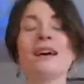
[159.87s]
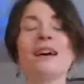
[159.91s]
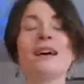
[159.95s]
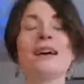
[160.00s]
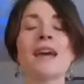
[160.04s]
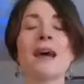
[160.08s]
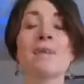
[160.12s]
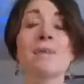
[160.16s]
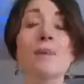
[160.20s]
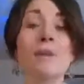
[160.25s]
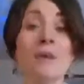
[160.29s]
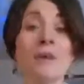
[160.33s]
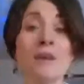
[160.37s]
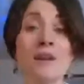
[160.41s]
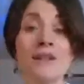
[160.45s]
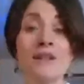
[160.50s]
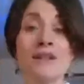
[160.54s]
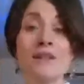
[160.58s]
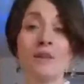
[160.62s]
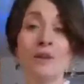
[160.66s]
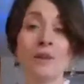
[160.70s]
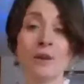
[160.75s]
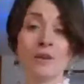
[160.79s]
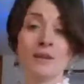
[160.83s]
Capricorn is
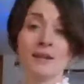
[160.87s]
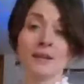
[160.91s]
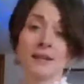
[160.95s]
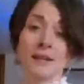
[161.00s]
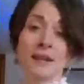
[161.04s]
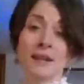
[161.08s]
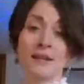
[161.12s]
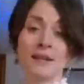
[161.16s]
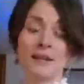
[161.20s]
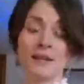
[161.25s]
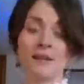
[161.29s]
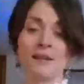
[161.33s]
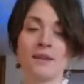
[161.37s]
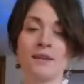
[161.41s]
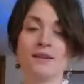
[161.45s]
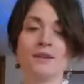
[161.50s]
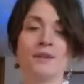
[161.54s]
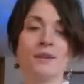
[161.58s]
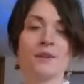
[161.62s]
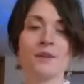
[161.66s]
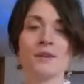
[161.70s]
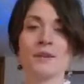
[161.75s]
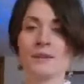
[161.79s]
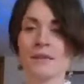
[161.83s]
an earth sign, and
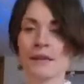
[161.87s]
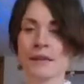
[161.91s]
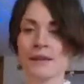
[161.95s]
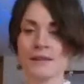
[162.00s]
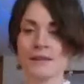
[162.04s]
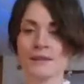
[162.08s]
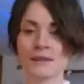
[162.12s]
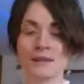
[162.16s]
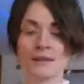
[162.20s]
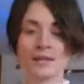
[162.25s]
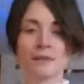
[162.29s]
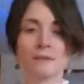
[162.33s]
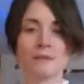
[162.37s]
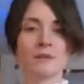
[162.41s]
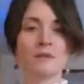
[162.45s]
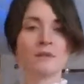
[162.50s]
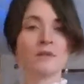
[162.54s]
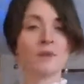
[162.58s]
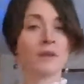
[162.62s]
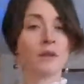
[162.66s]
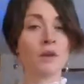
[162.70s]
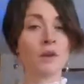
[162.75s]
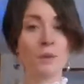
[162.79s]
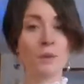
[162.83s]
earth signs tend to be
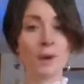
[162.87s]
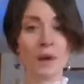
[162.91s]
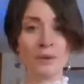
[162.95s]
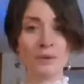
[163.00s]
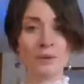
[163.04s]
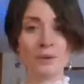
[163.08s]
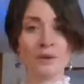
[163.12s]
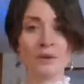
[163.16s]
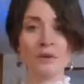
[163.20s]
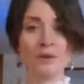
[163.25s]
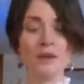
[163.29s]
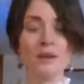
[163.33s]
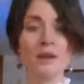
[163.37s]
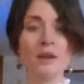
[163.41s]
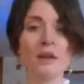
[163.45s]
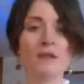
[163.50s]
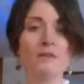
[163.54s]
very grounded,